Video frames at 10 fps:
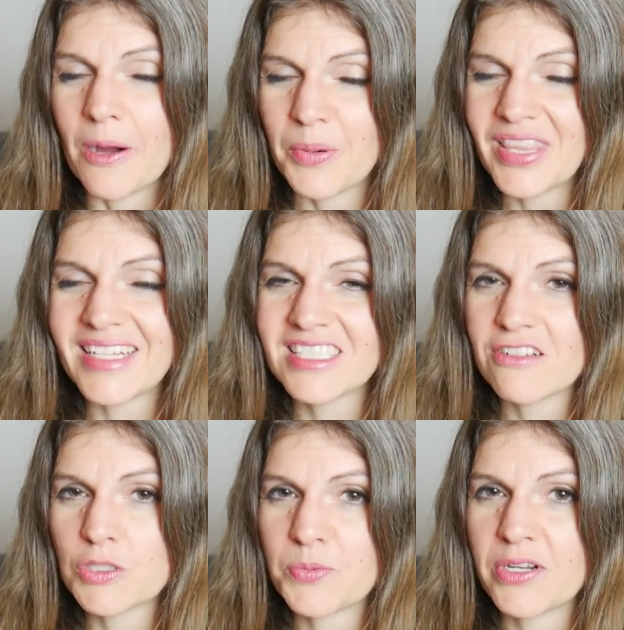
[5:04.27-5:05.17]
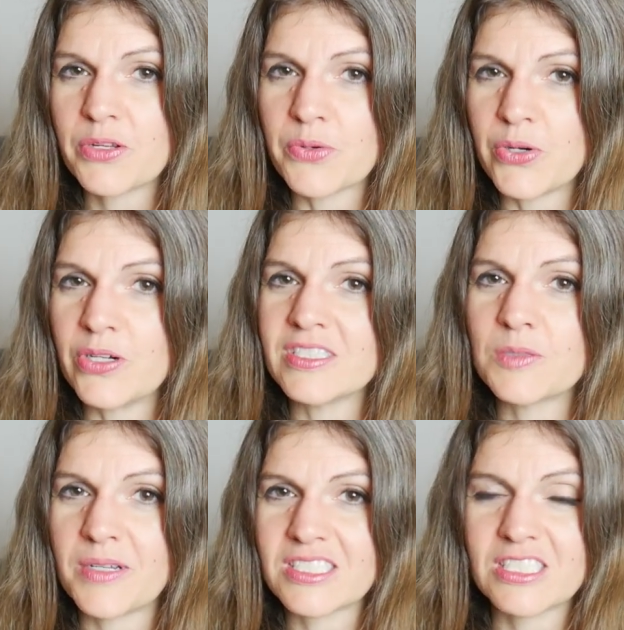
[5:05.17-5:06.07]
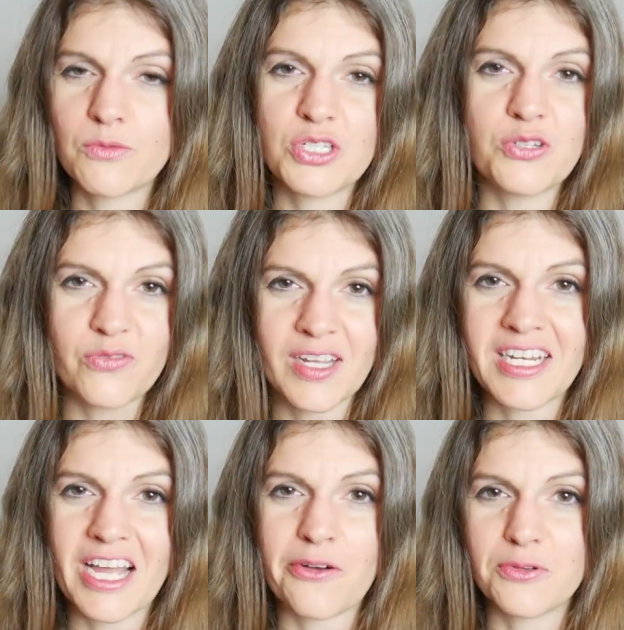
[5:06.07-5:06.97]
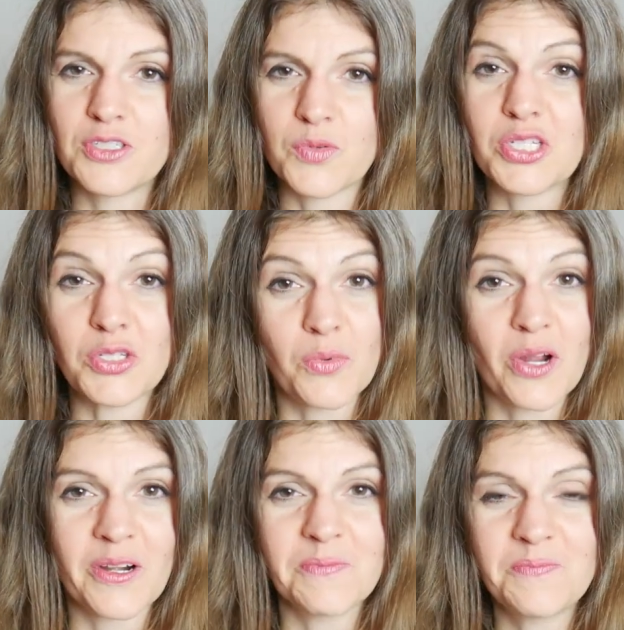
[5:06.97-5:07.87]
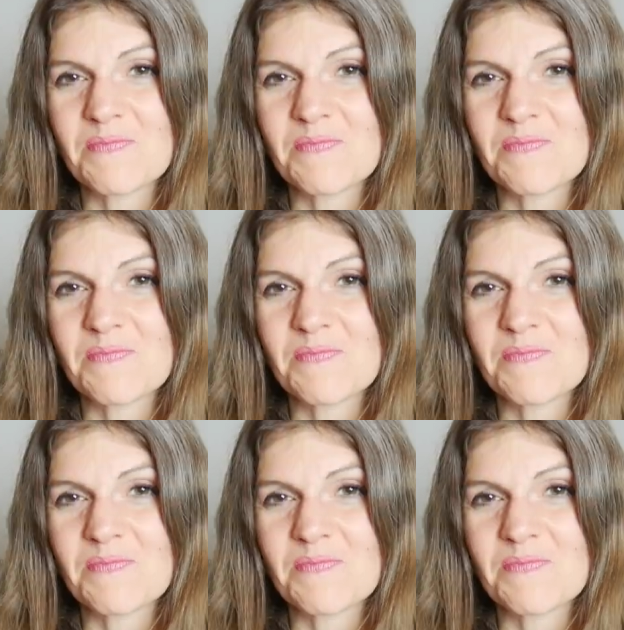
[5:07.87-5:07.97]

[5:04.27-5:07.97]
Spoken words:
But that stuff's pretty cool, especially when you find out which one you are.